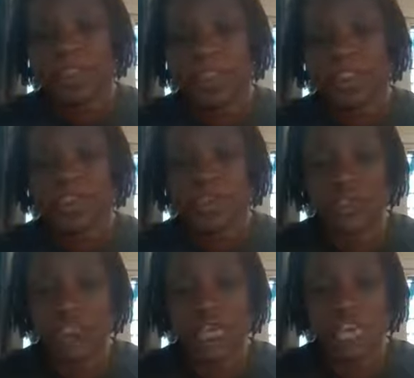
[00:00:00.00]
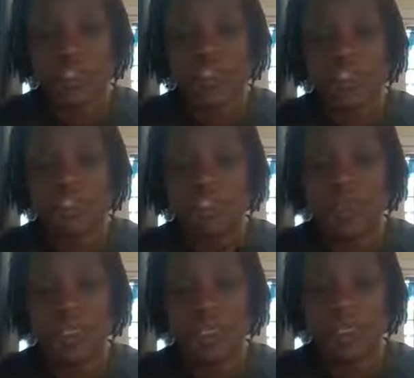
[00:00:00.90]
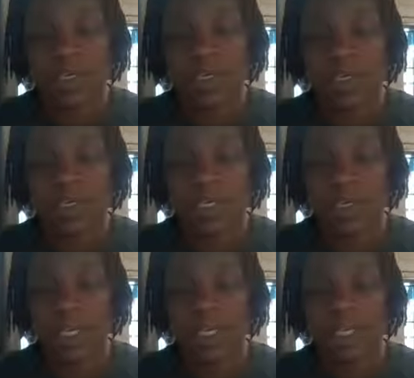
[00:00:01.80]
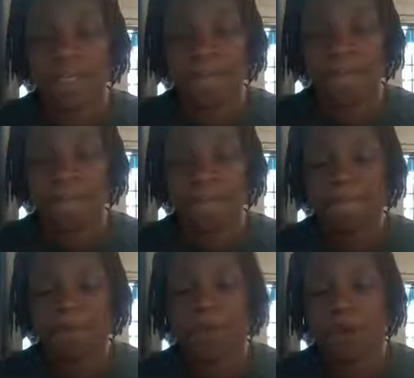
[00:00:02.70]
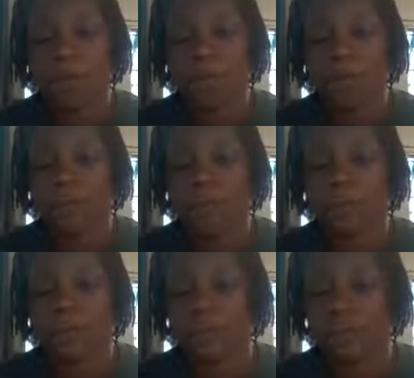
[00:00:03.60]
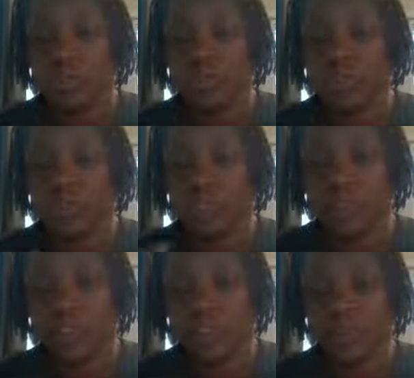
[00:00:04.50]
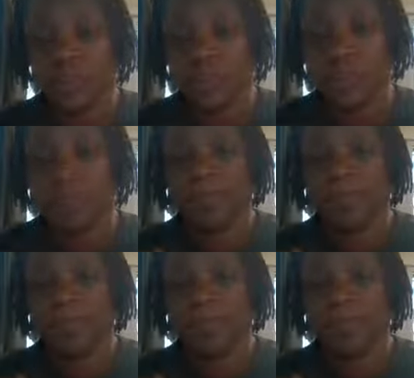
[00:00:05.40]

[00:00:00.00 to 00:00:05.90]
This is your chance to speak. Amen. Go to the polls. Do your civic duty.